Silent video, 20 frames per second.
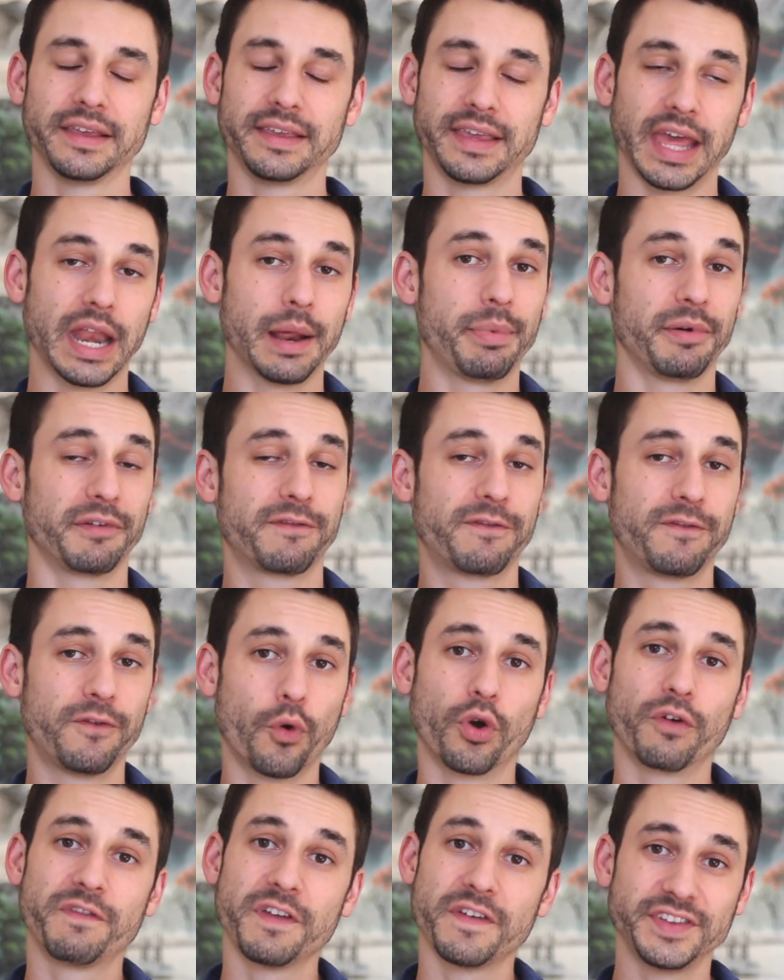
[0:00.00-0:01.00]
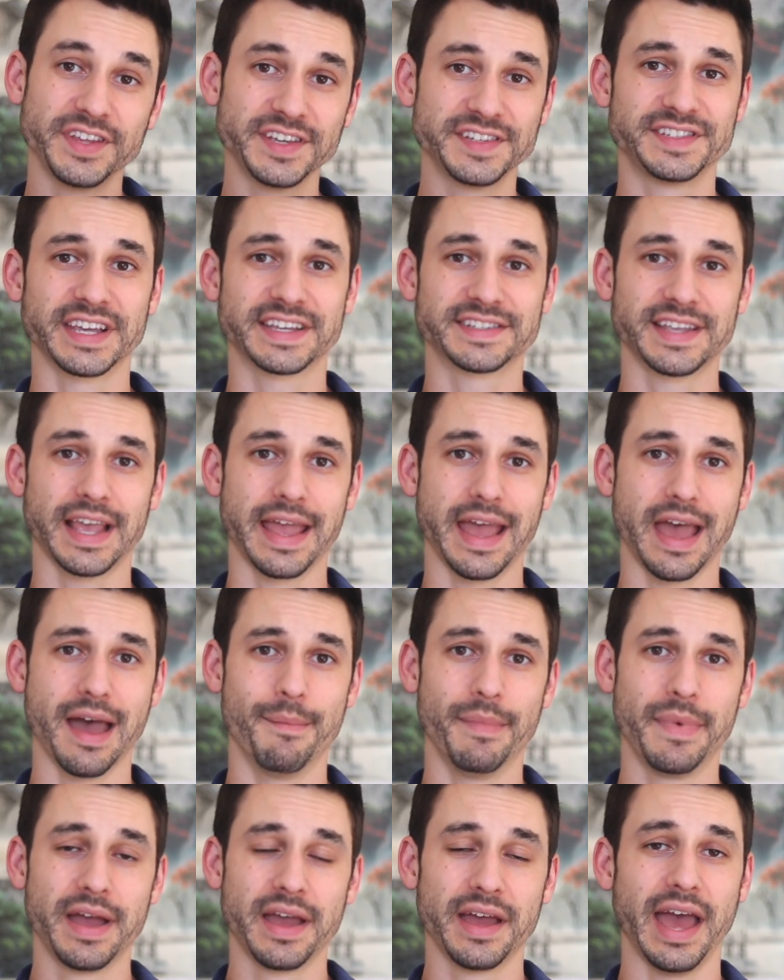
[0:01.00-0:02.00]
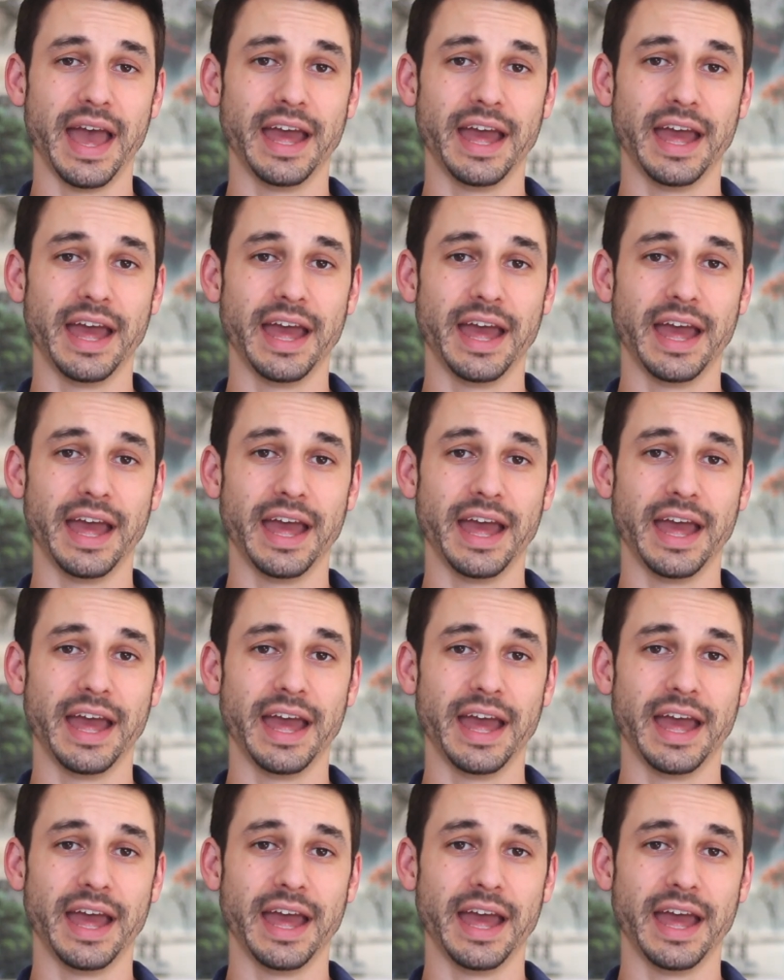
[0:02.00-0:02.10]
get up at 4:56 a.m.